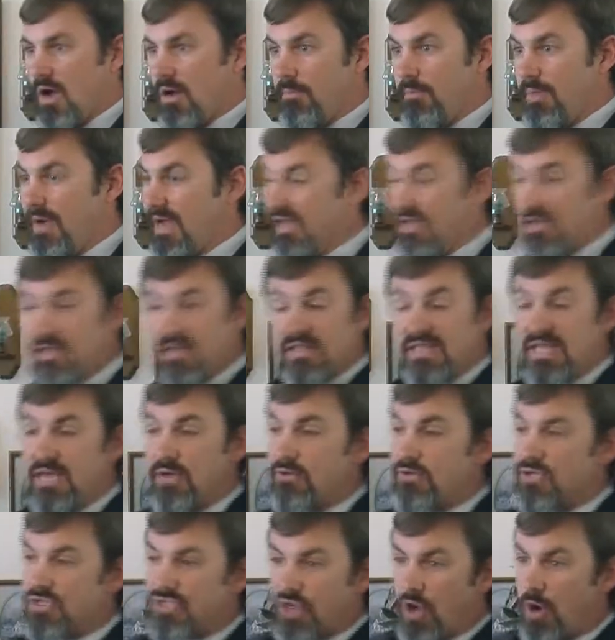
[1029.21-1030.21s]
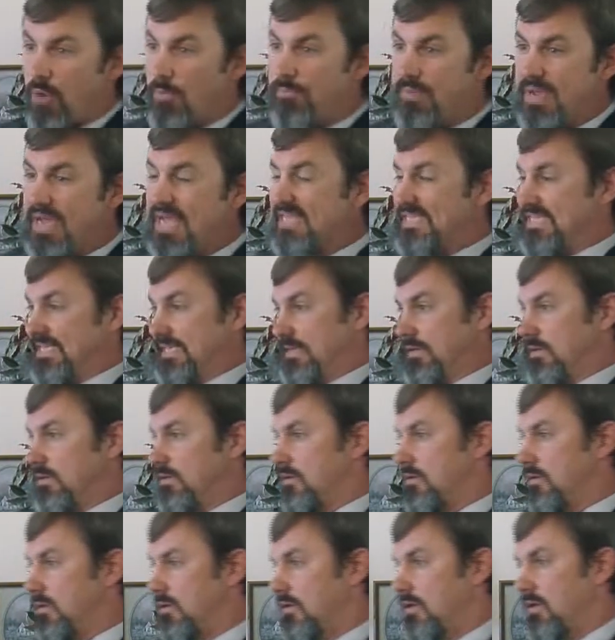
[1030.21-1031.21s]
But they were so busy
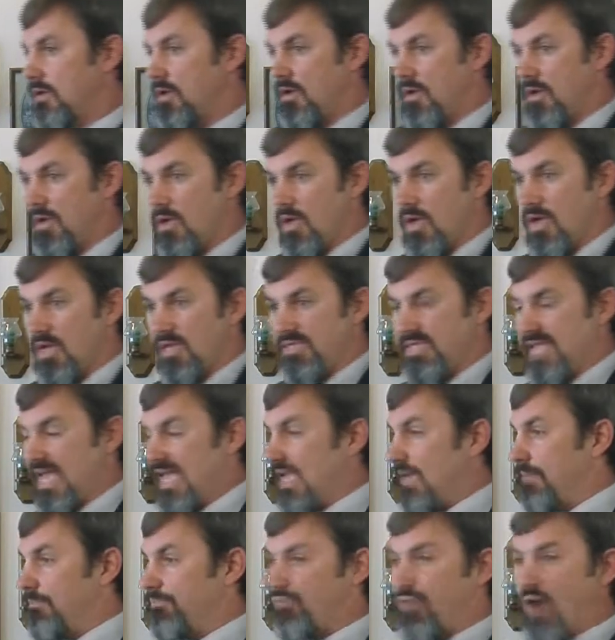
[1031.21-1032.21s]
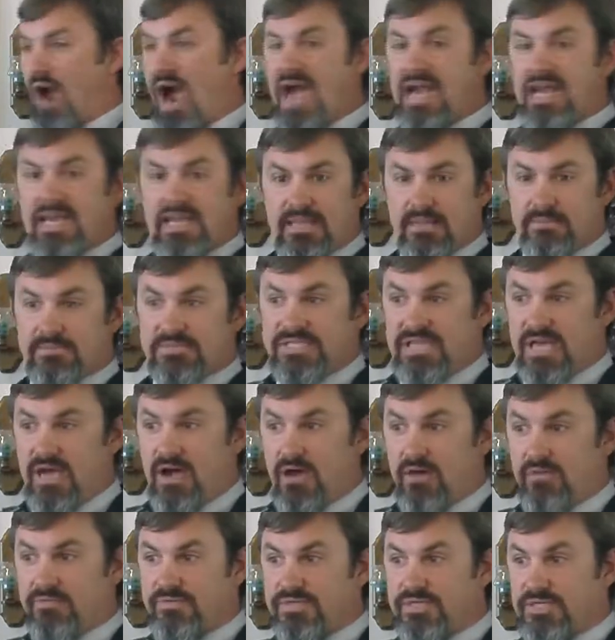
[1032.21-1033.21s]
taking pride in
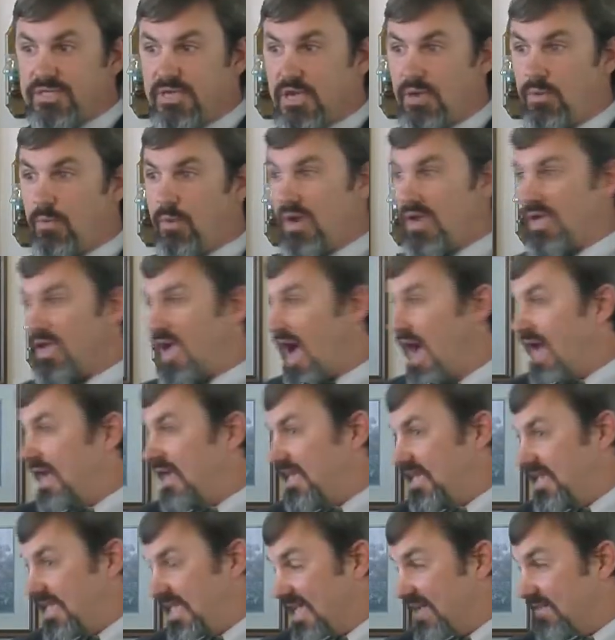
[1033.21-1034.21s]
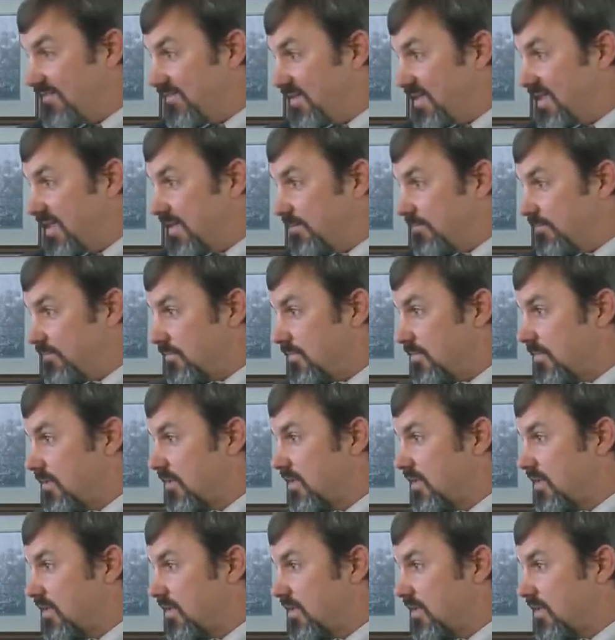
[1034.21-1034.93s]
themselves and what God had given them